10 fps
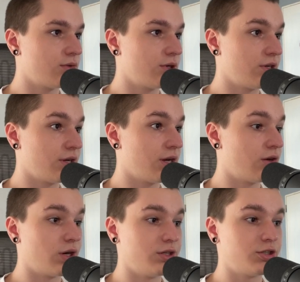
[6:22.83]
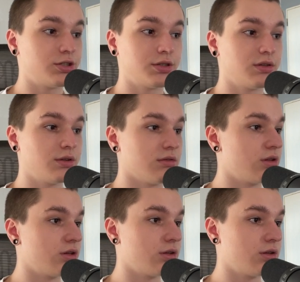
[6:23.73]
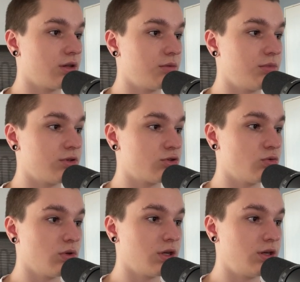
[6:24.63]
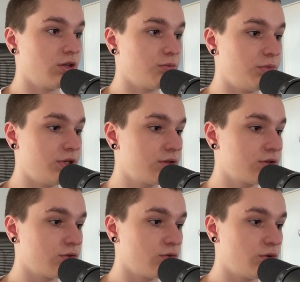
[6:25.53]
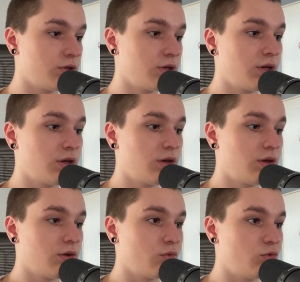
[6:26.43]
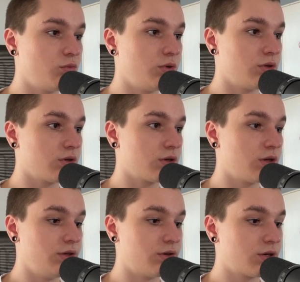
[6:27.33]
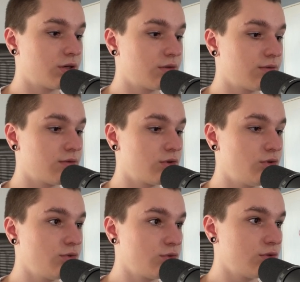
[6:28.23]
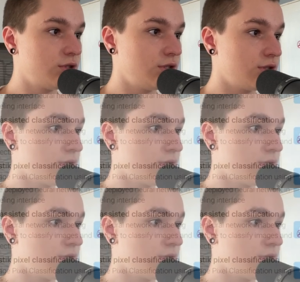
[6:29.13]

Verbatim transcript: rearrange the labeling tool a little bit so it would be clearer for you to see.